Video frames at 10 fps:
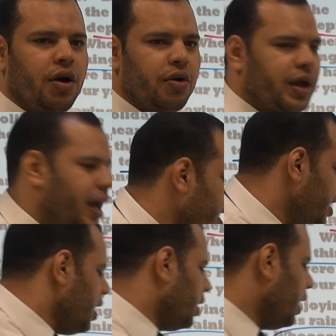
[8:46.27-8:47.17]

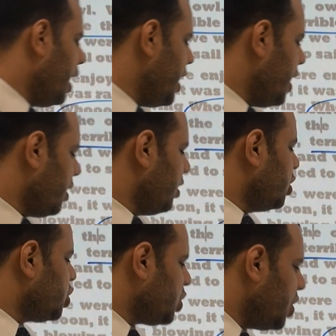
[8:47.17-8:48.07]
Okay, like
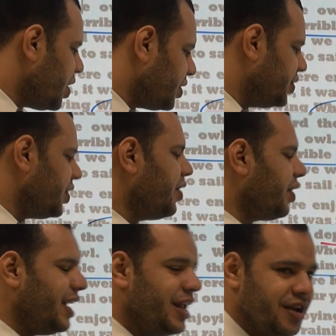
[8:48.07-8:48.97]
shocked,
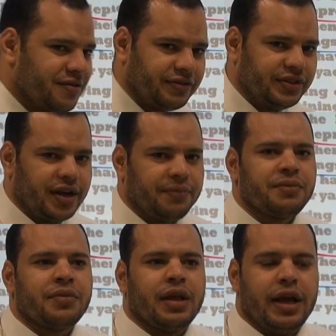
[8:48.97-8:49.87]
relieved.
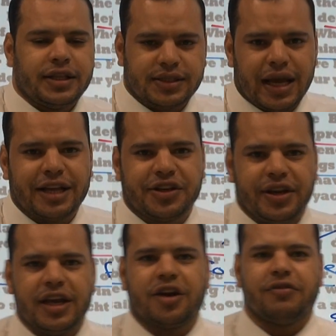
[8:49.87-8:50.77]
It's a
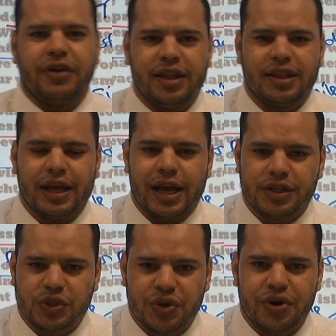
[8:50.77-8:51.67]
technique of ending a
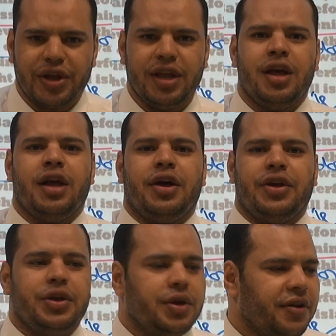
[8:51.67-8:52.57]
story,
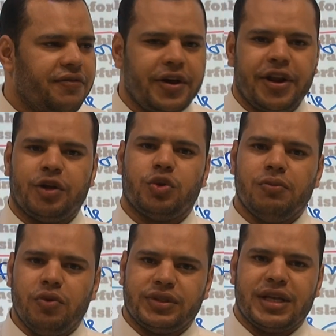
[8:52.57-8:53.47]
referring to
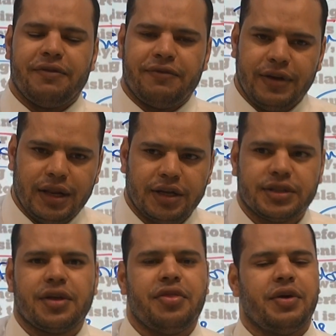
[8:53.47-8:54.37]
moods and
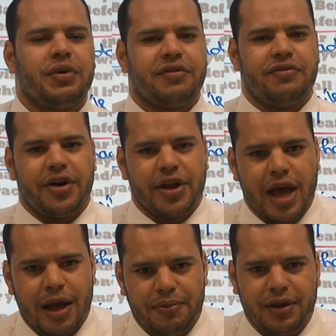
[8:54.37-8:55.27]
feelings. They were very
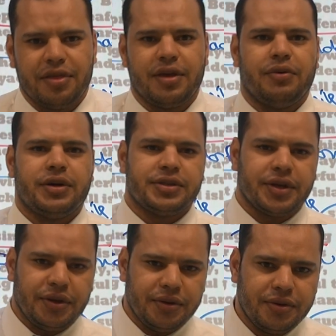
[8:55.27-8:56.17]
happy, they were
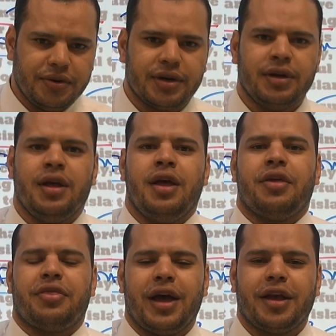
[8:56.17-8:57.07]
secure.
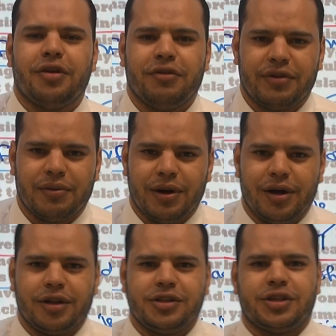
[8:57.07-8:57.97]
Thank you very
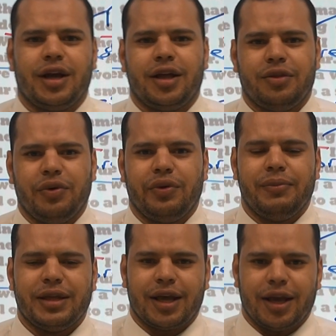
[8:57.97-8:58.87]
much, and we will
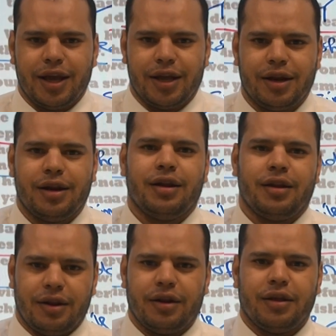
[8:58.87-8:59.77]
meet again
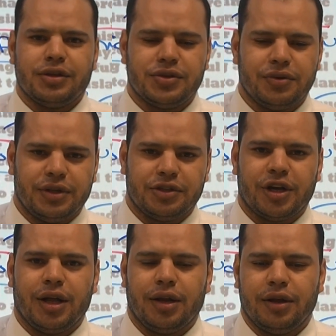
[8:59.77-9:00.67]
soon,
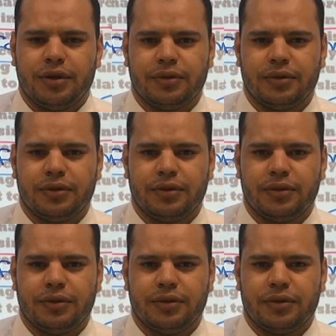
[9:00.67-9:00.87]
inshallah.